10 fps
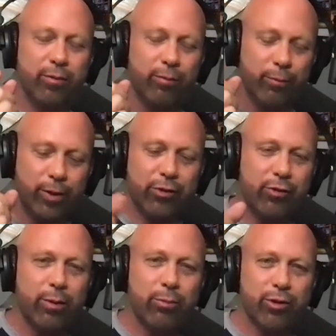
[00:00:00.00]
one
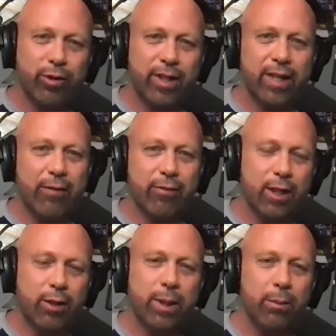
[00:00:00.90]
scripture and have
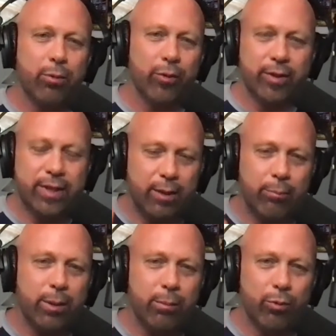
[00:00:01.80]
10 people and 10
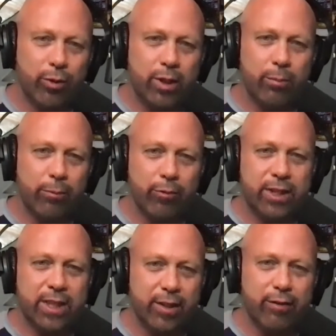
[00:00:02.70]
people will come up with
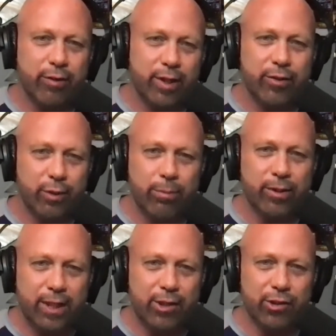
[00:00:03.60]
10 different
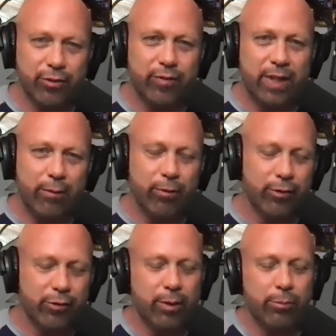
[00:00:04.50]
interpretations of that one
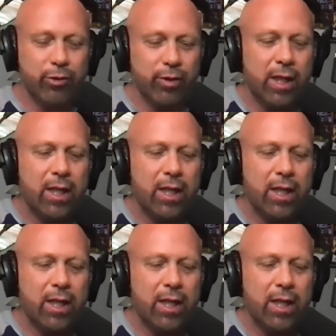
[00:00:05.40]
scripture.